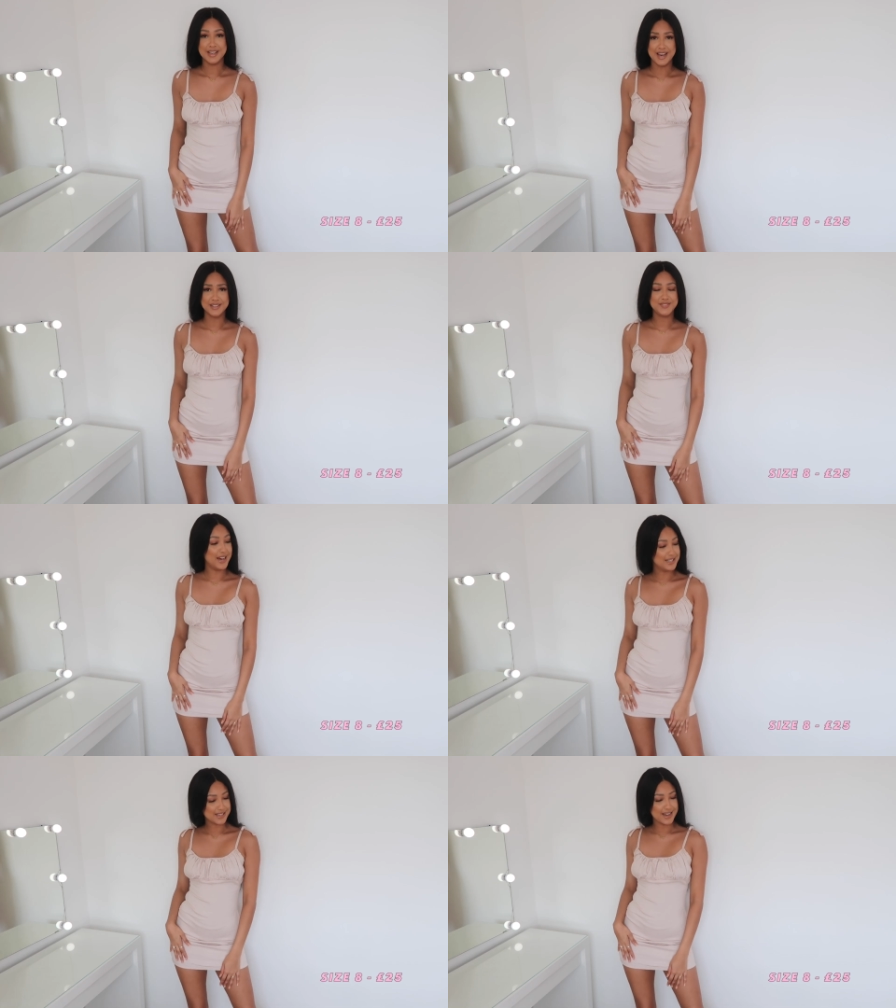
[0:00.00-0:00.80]
So yeah,
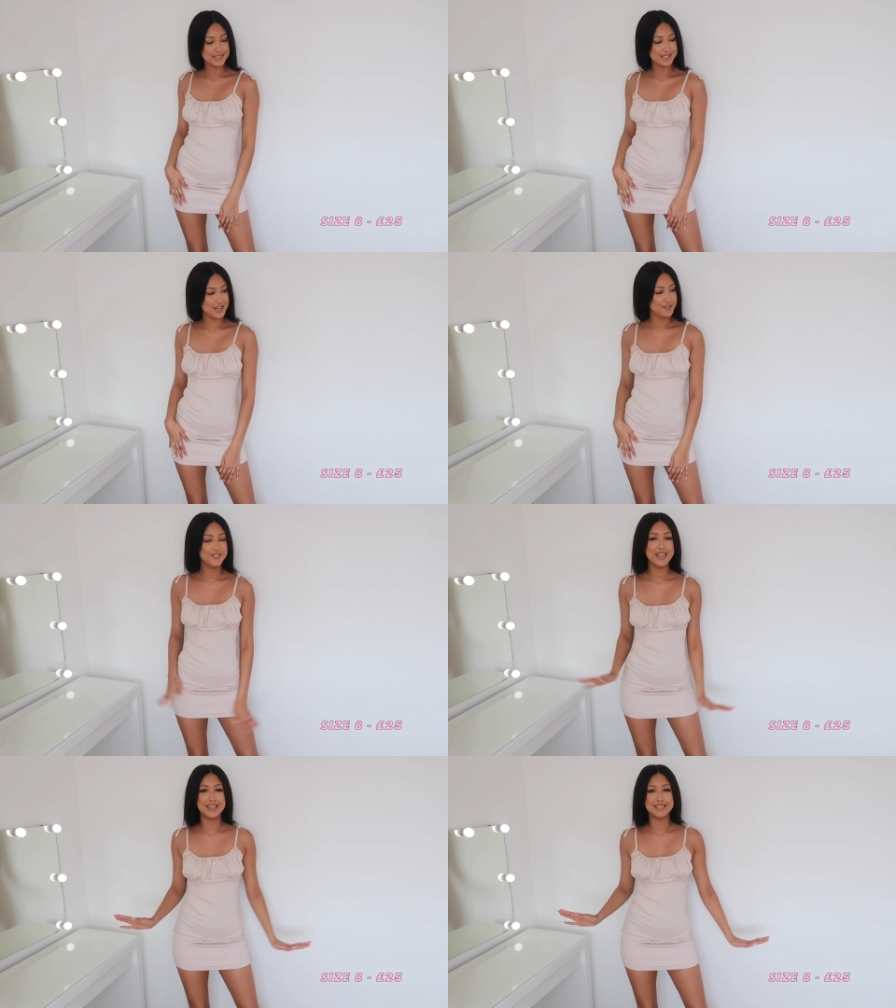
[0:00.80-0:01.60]
first
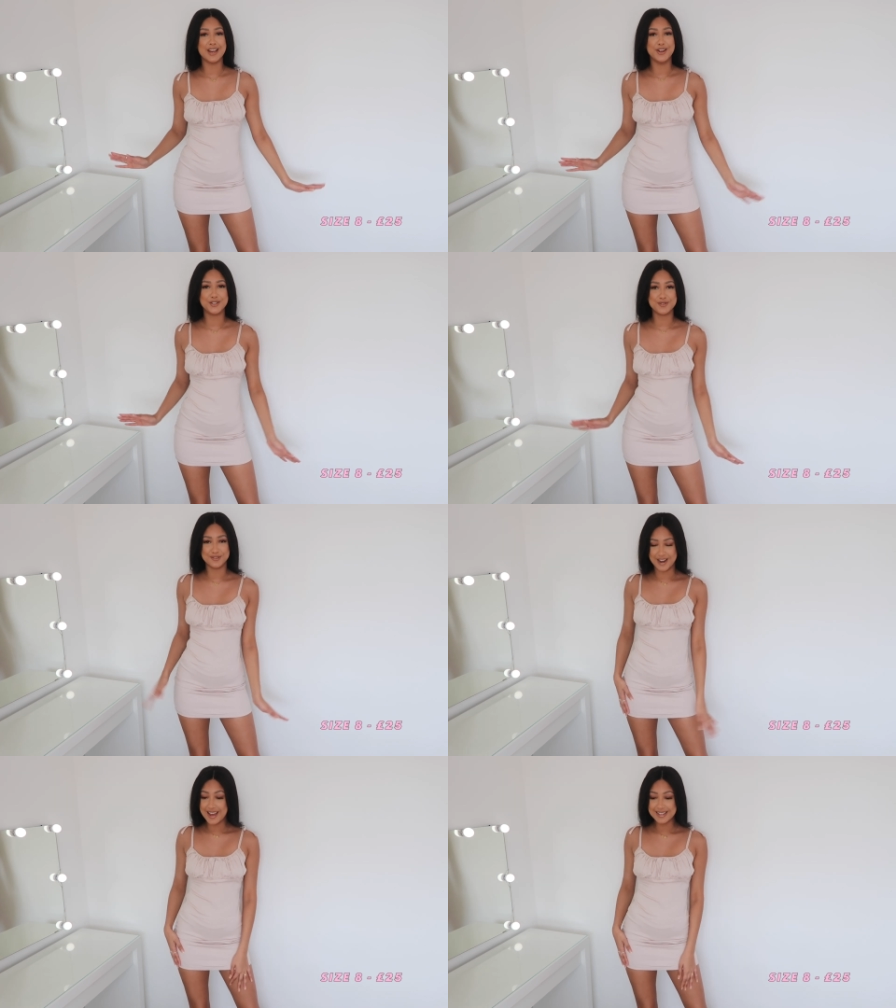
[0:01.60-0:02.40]
item is a
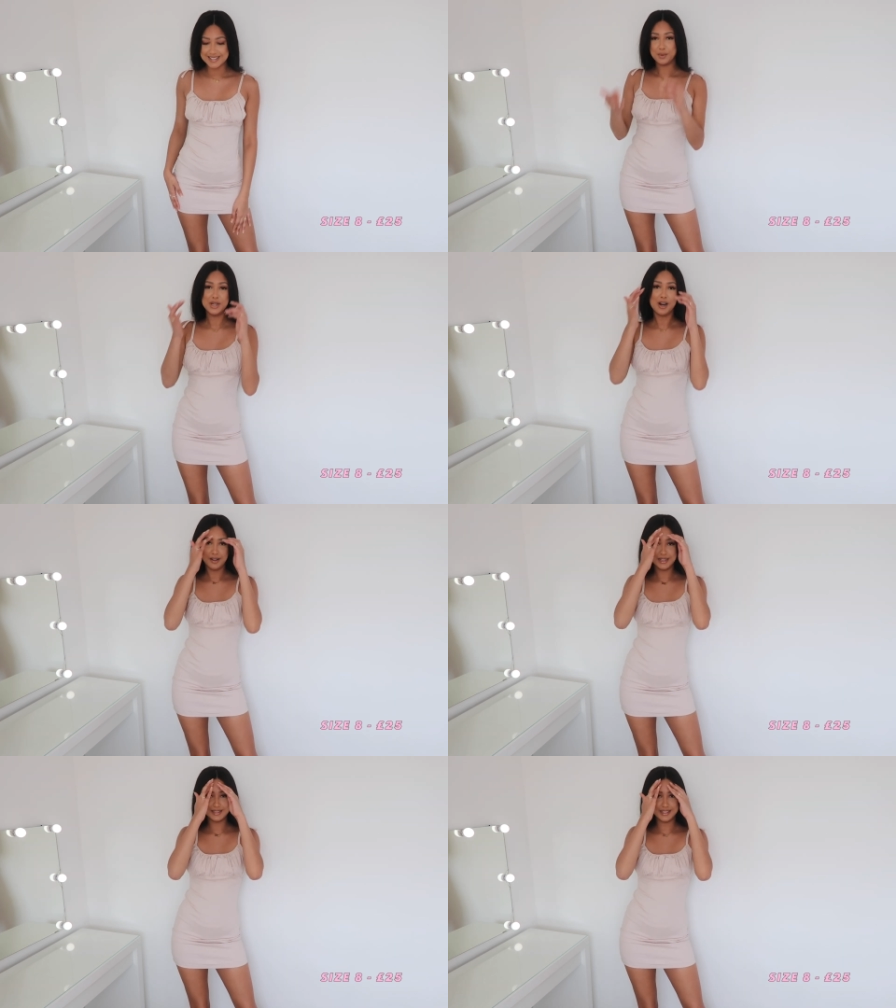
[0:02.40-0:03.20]
dress that we
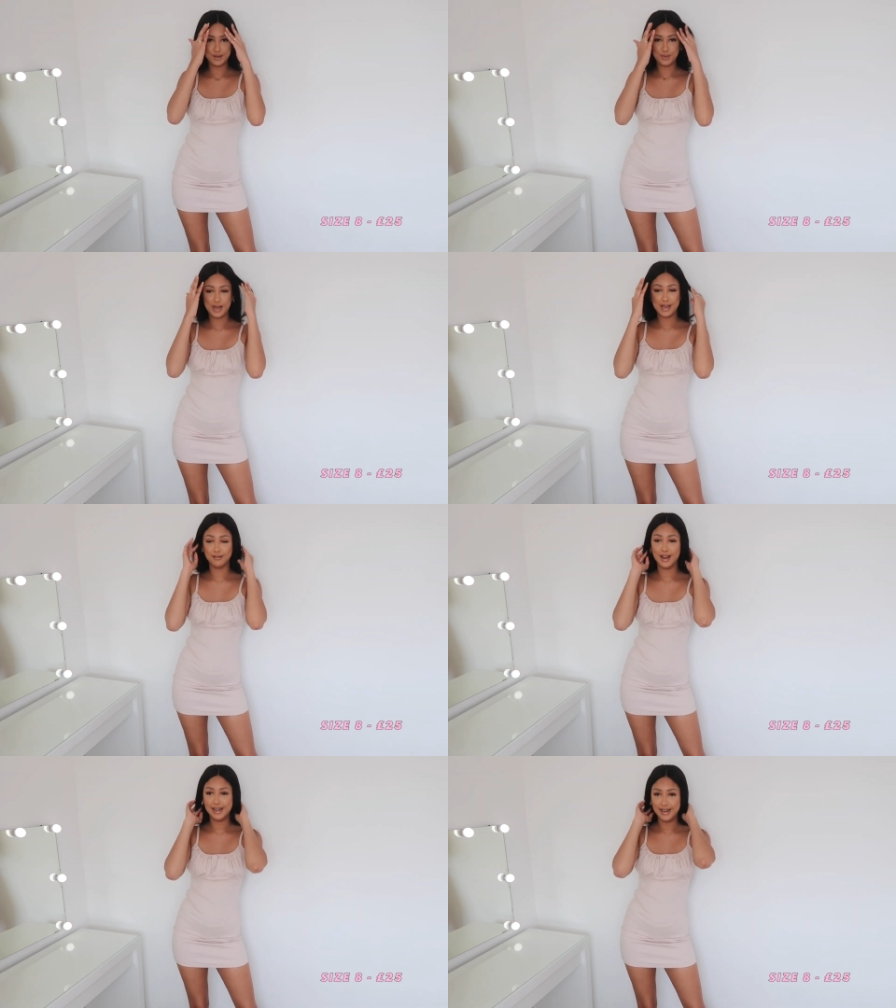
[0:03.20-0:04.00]
can't necessarily
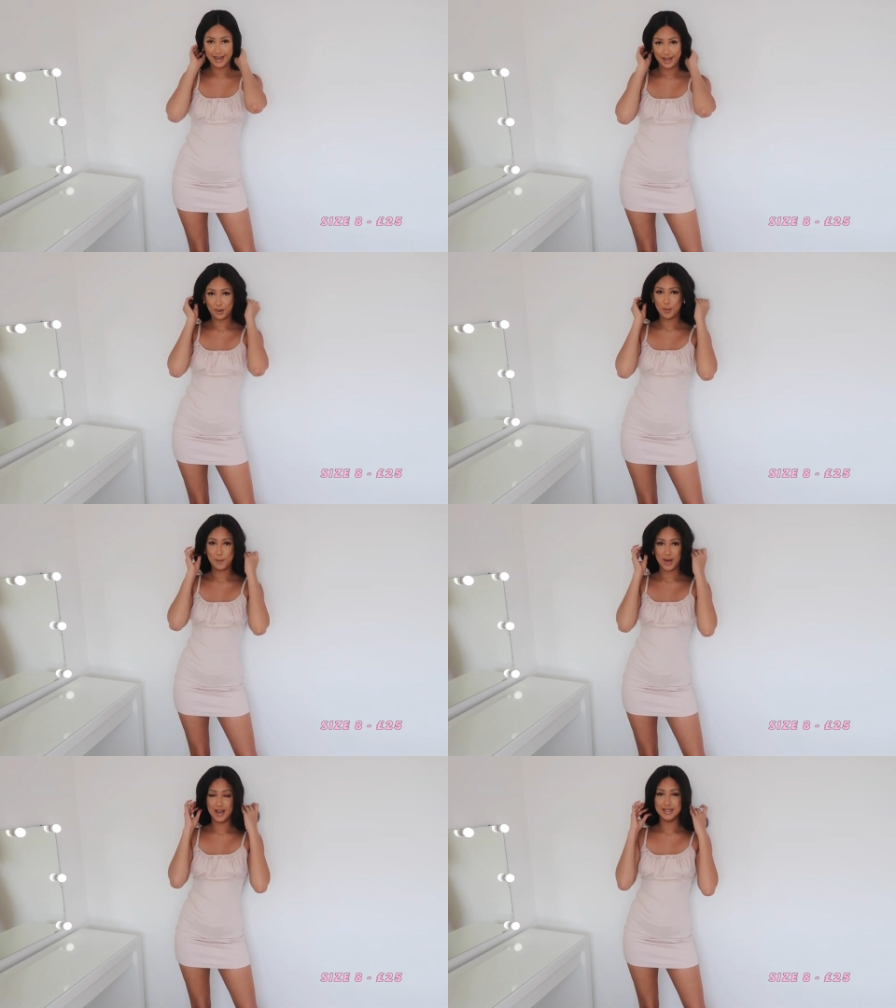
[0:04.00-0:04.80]
wear right now,
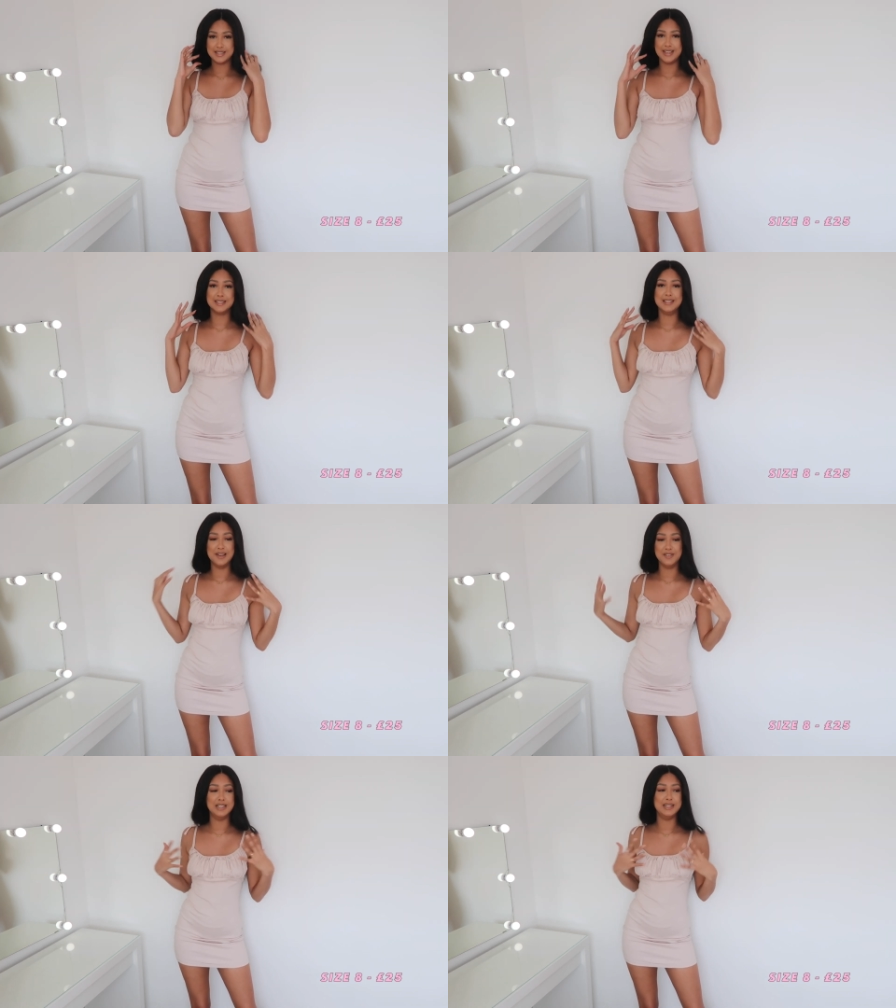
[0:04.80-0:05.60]
but it's
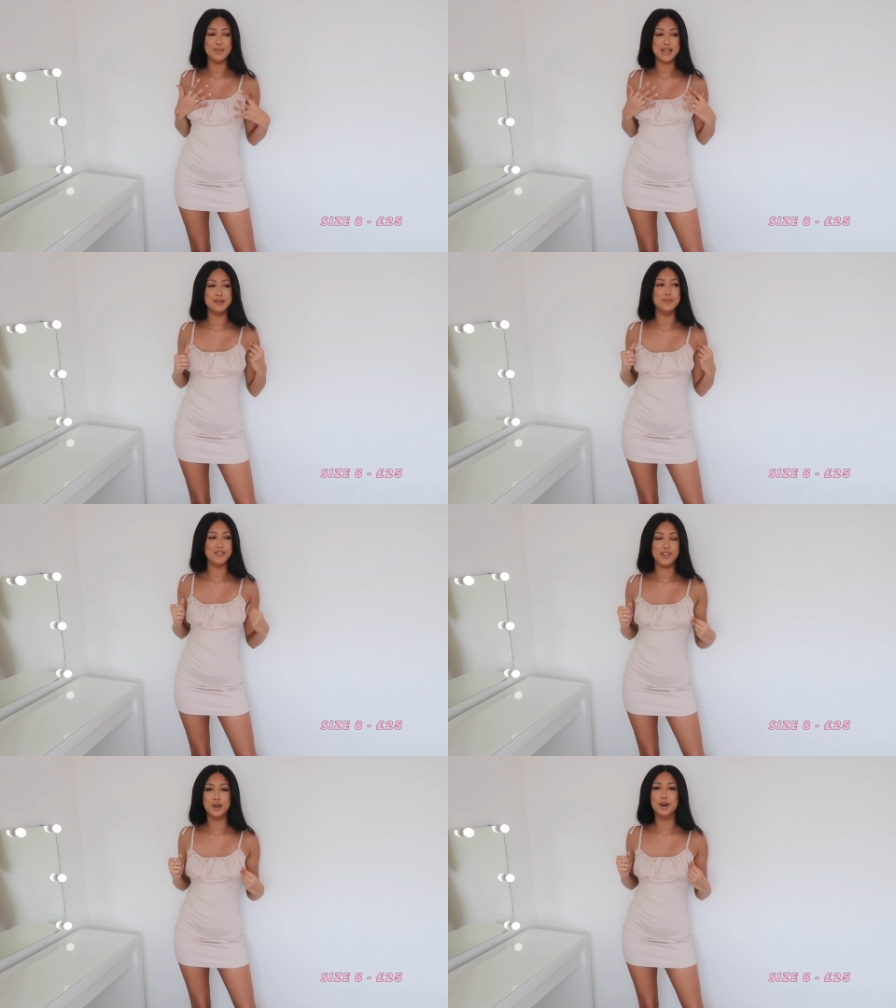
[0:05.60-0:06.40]
definitely making
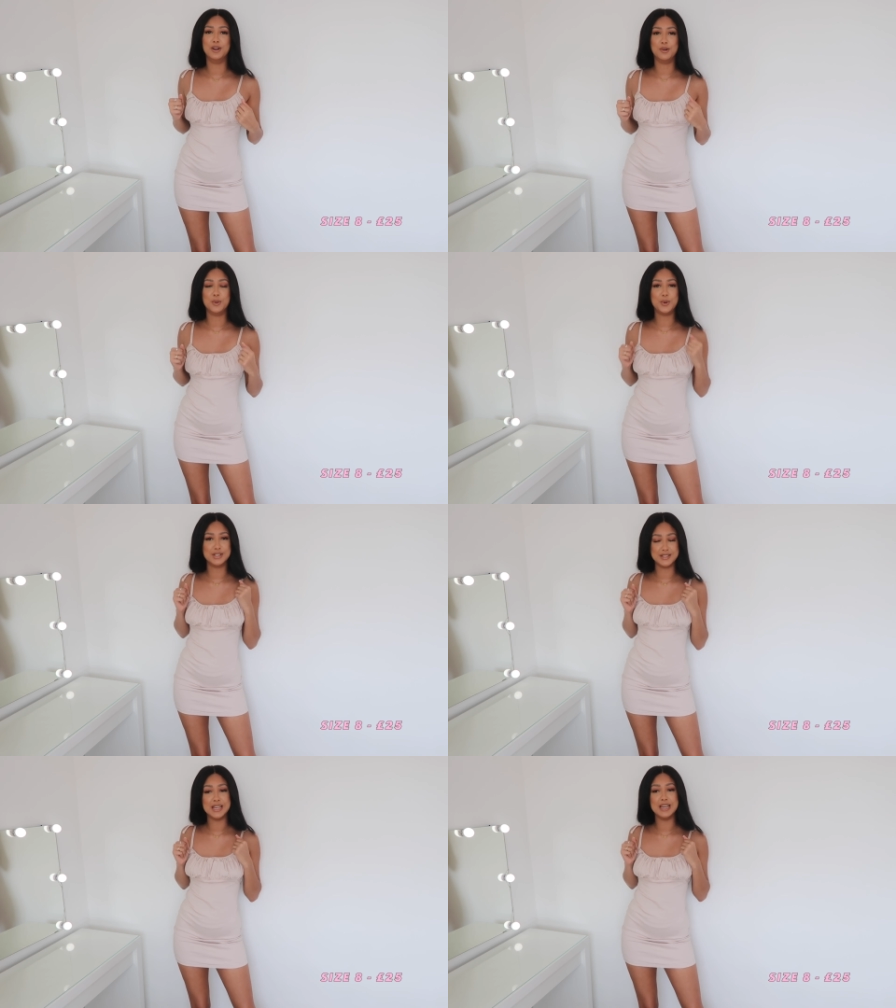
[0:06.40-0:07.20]
me feel a lot more
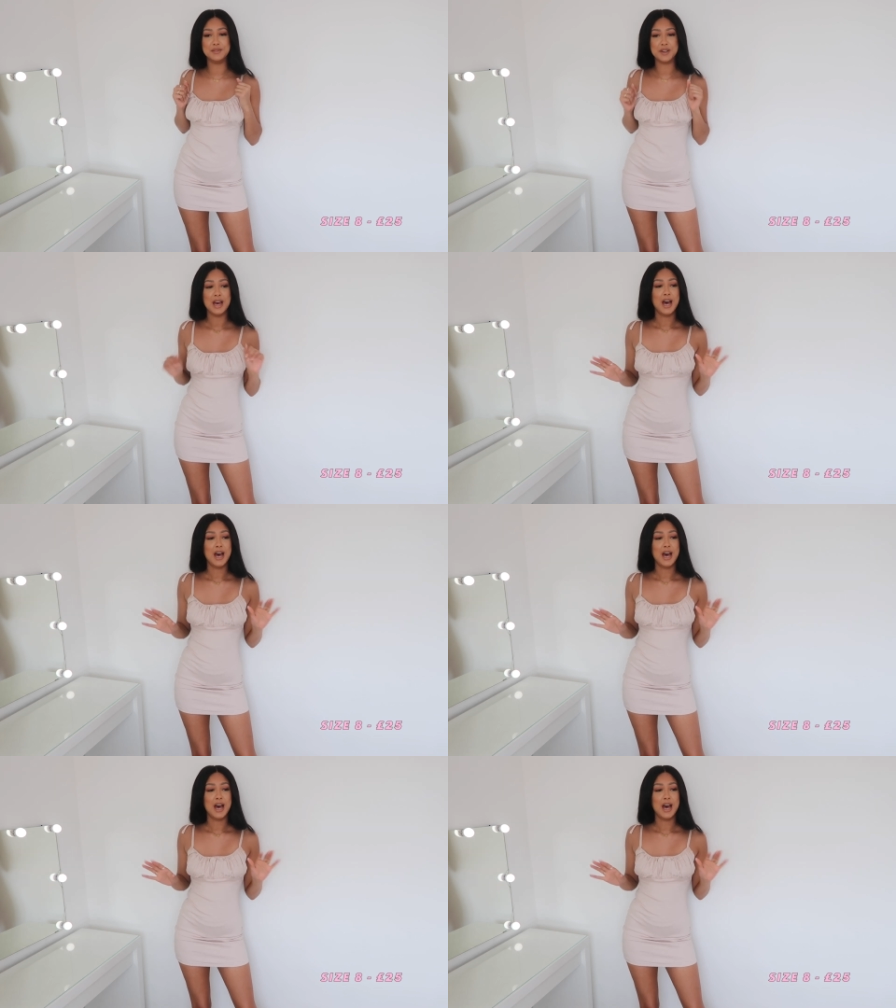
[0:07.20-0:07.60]
positive